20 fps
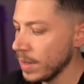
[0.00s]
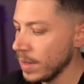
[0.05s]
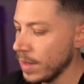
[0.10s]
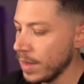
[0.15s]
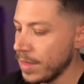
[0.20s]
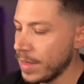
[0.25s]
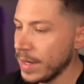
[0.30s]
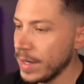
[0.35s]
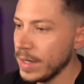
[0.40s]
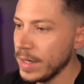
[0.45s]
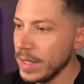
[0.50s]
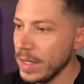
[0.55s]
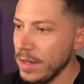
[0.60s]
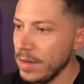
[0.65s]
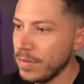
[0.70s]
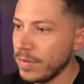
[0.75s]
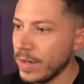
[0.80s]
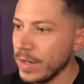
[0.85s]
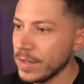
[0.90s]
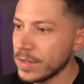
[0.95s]
then
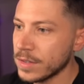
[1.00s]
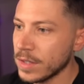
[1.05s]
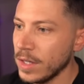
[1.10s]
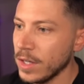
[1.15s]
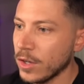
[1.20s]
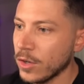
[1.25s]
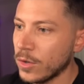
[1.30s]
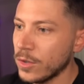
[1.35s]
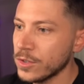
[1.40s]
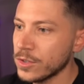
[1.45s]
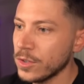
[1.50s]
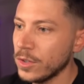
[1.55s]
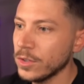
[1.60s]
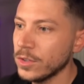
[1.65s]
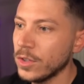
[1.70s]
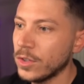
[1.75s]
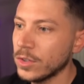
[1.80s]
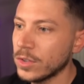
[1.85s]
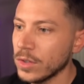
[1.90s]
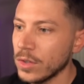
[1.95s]
if I say
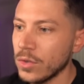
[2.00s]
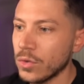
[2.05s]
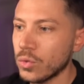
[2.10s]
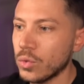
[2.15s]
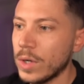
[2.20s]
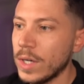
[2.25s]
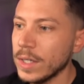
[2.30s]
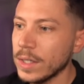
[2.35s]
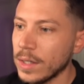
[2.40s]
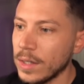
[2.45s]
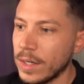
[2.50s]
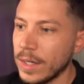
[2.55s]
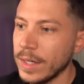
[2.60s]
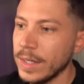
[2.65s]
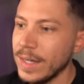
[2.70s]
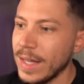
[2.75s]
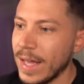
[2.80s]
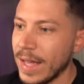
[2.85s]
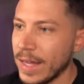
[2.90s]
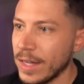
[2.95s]

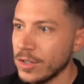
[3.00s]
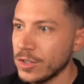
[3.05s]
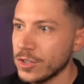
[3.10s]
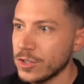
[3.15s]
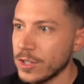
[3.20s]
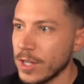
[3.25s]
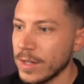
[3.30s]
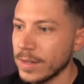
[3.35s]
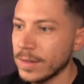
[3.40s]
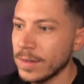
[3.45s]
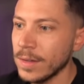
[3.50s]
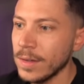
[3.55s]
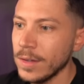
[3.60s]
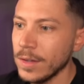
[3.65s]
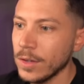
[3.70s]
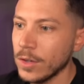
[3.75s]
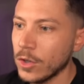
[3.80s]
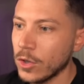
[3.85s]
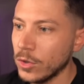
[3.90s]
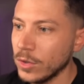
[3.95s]
console.writeLine hash set
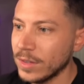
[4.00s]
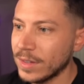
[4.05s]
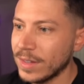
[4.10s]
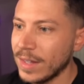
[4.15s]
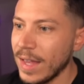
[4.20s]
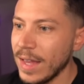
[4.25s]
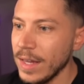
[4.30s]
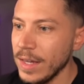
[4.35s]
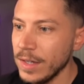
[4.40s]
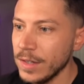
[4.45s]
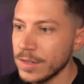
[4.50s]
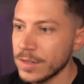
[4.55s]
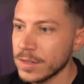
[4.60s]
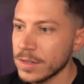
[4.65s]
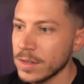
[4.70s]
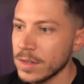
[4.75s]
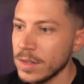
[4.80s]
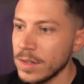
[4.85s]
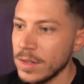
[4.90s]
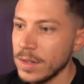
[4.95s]
contains,
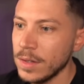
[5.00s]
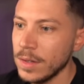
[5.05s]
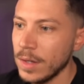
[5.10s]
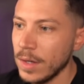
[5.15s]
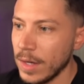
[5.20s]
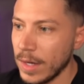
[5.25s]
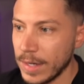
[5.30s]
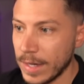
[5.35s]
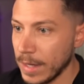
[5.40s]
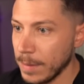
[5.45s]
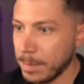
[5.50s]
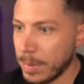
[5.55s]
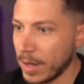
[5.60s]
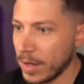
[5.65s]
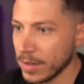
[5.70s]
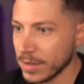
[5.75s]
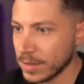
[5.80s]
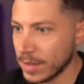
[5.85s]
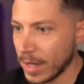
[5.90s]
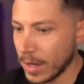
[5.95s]
and I
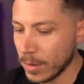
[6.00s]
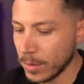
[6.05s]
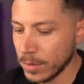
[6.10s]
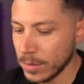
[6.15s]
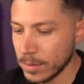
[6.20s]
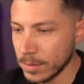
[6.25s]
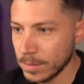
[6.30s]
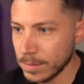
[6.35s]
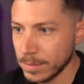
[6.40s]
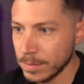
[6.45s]
pass down